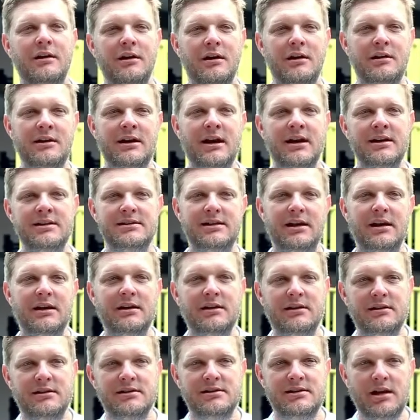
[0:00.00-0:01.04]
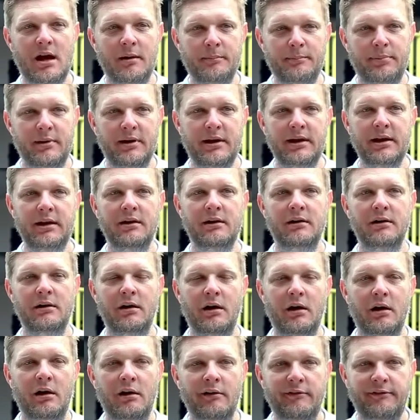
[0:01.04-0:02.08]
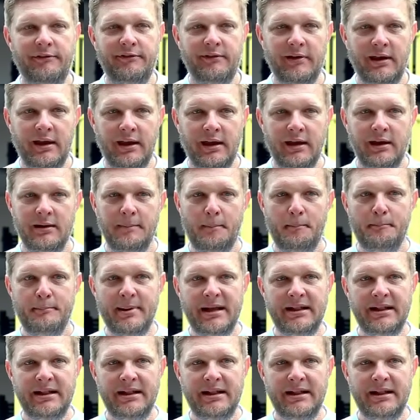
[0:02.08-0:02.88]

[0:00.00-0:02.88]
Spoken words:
A nice example here of a